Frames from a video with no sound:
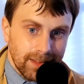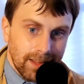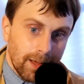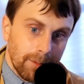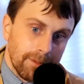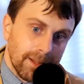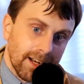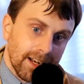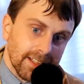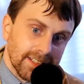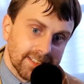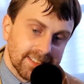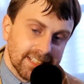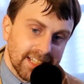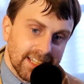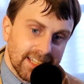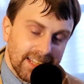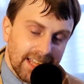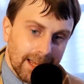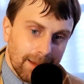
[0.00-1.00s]
I mean, I
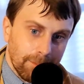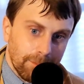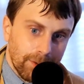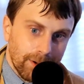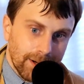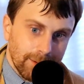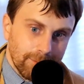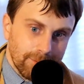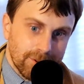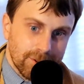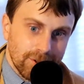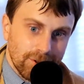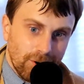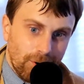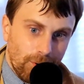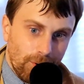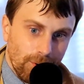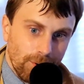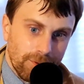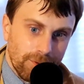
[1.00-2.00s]
say that, but I'm sure
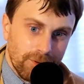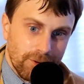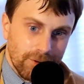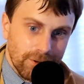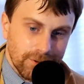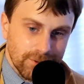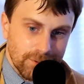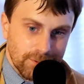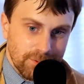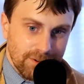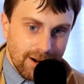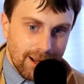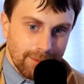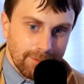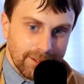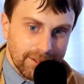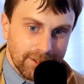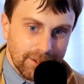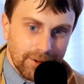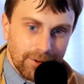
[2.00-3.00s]
Whole Foods would
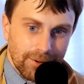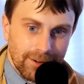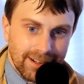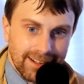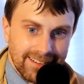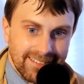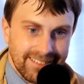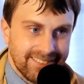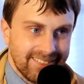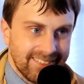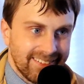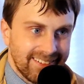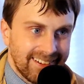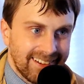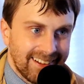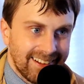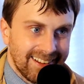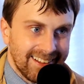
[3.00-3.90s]
probably do it if uh,